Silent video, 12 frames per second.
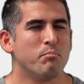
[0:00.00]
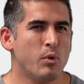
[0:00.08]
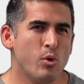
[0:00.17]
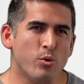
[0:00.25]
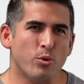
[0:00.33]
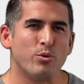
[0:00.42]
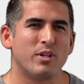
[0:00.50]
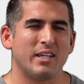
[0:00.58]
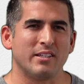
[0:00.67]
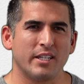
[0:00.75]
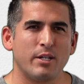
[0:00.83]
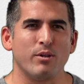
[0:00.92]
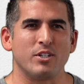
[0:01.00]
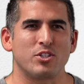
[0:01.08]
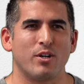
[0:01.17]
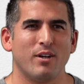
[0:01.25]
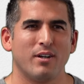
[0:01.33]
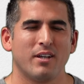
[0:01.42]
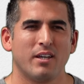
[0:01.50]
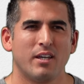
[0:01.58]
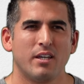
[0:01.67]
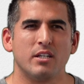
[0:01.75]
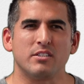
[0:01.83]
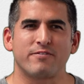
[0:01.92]
Mood in literature
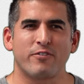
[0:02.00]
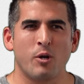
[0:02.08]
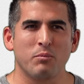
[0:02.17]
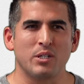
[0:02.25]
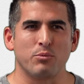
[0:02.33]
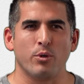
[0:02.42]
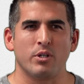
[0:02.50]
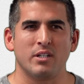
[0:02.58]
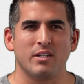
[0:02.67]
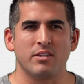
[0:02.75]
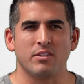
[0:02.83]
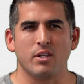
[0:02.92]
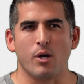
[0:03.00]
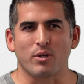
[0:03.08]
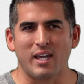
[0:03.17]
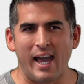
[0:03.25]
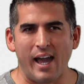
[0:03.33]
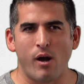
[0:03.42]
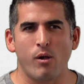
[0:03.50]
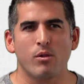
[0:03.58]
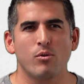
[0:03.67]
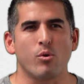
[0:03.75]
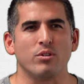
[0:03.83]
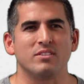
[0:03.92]
is firmly rooted in the
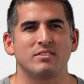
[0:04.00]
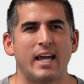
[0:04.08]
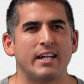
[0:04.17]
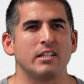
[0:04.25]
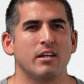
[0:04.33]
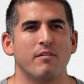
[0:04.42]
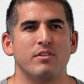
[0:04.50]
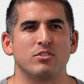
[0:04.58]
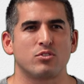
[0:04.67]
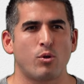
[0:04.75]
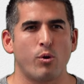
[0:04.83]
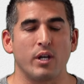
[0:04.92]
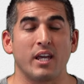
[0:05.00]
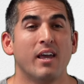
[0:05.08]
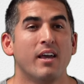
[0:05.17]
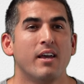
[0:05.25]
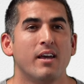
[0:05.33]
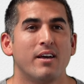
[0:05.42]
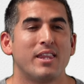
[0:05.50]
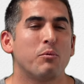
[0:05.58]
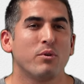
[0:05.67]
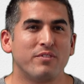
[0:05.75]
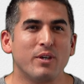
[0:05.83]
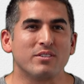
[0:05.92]
locale or setting of the story
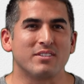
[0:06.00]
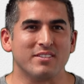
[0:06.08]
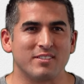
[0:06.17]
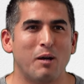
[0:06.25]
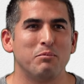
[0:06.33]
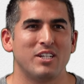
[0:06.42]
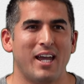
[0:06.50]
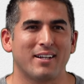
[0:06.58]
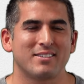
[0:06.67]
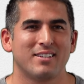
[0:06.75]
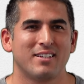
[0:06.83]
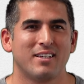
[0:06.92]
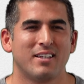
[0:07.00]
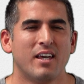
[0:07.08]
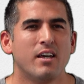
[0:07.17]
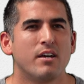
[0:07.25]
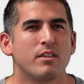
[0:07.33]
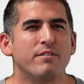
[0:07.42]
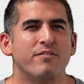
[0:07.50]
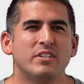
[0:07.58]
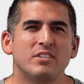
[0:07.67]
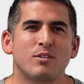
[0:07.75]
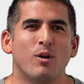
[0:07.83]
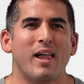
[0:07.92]
that reveals the subject. The
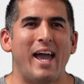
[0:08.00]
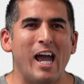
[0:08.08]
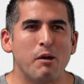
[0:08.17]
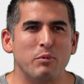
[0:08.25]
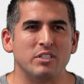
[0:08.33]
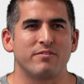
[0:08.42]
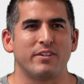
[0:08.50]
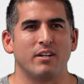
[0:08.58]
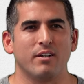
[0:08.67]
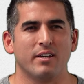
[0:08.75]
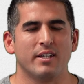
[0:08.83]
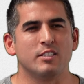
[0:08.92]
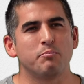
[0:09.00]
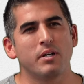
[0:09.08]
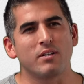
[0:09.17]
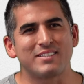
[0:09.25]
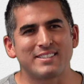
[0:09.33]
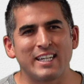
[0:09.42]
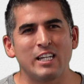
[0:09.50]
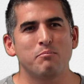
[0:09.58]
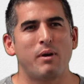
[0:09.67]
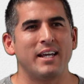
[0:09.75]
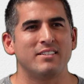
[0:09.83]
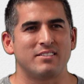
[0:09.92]
physical atmosphere is built
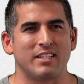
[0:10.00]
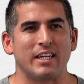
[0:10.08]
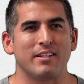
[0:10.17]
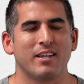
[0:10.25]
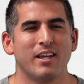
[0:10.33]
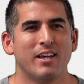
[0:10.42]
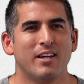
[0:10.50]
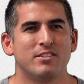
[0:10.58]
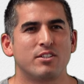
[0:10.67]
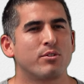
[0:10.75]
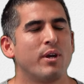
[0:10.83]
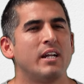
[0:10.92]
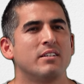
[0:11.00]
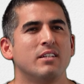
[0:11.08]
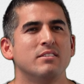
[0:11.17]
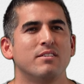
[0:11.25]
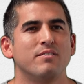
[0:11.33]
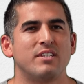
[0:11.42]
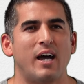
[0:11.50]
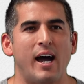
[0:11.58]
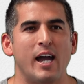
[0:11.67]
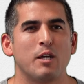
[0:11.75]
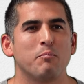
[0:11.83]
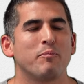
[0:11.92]
scene by scene to create a sense of
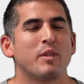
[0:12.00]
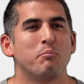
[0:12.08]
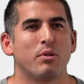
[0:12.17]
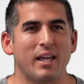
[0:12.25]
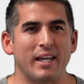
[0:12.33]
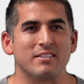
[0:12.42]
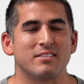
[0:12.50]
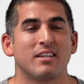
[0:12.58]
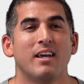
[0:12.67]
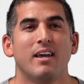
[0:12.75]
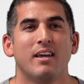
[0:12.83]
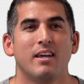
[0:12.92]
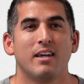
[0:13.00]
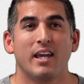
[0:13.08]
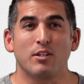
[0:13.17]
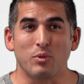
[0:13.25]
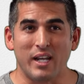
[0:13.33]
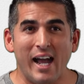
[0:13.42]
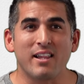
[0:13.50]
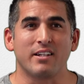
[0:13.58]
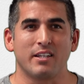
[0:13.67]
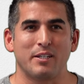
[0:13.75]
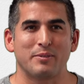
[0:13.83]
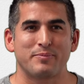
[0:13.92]
time, place, and
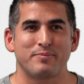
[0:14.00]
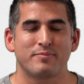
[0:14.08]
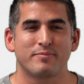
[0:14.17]
reality.